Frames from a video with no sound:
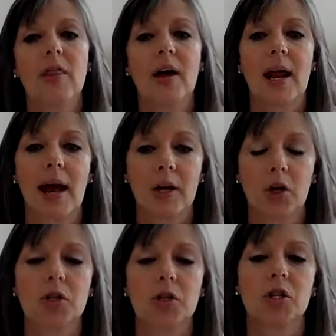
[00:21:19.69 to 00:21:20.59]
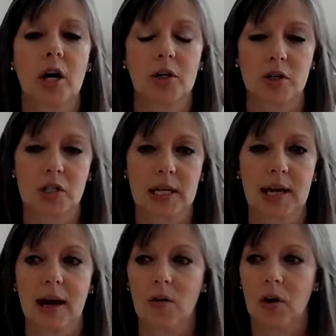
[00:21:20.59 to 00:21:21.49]
that I had good doctors to
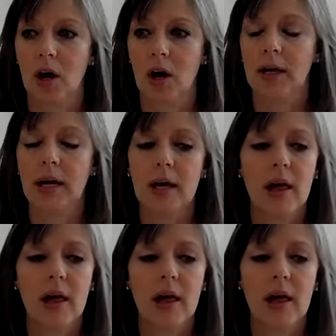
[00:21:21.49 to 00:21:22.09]
count on,